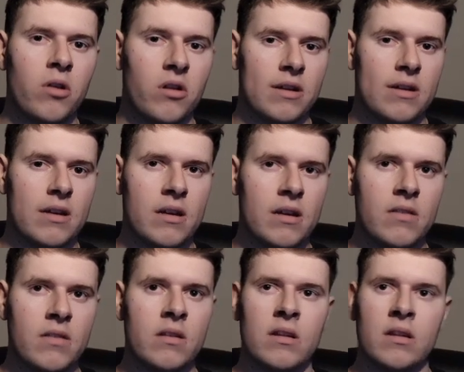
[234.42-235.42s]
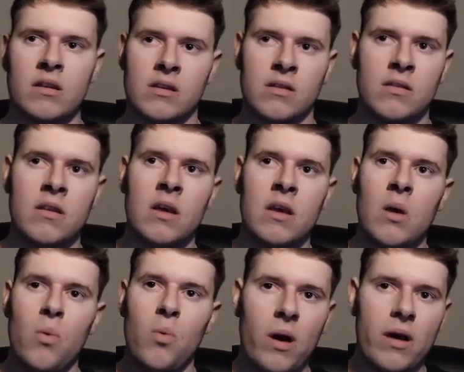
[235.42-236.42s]
already has, and that is
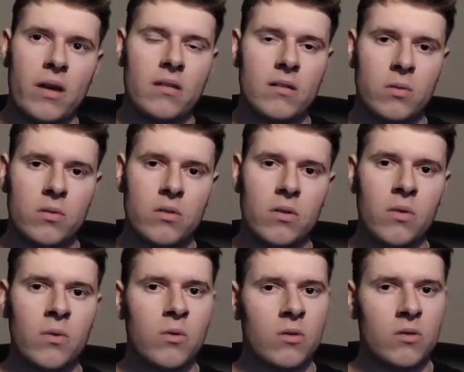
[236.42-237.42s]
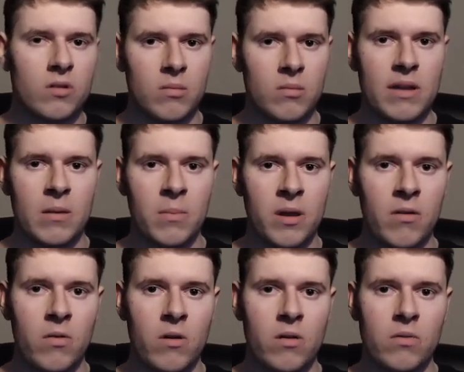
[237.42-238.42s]
white logos on the black
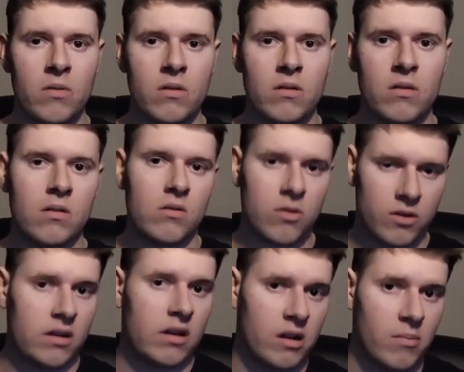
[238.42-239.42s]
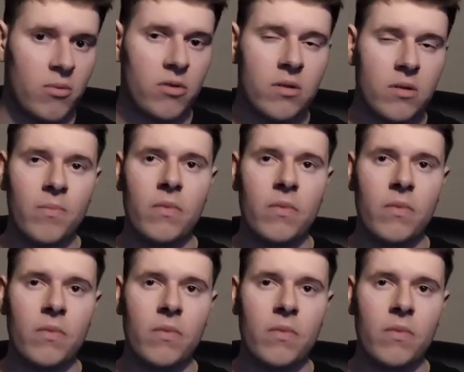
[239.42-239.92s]
background or the carbon